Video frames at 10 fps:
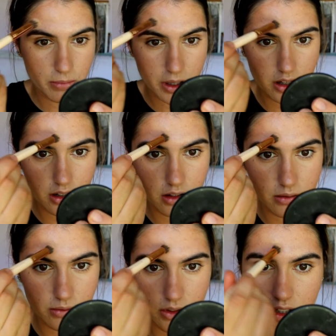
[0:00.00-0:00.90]
better
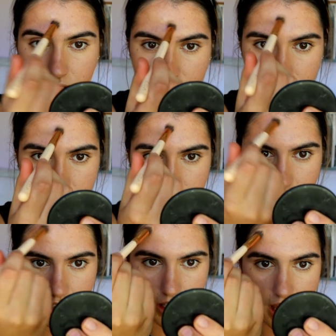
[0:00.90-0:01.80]
when concealer
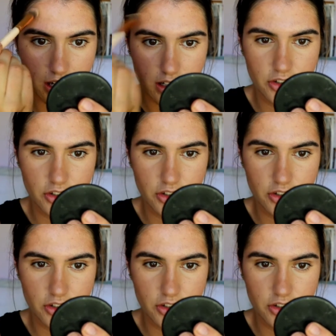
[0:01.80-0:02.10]
is added.